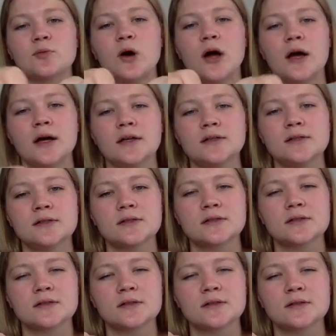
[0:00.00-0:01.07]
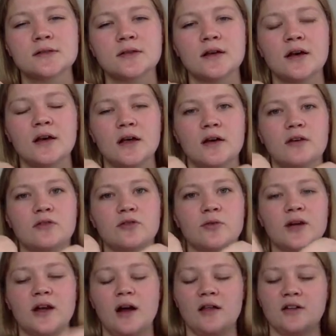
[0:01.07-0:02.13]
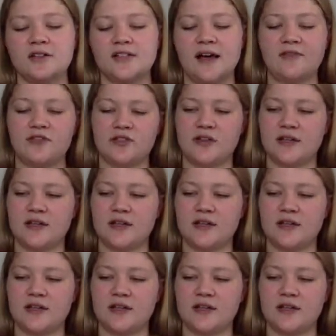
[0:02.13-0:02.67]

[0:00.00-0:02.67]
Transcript: was $3 after the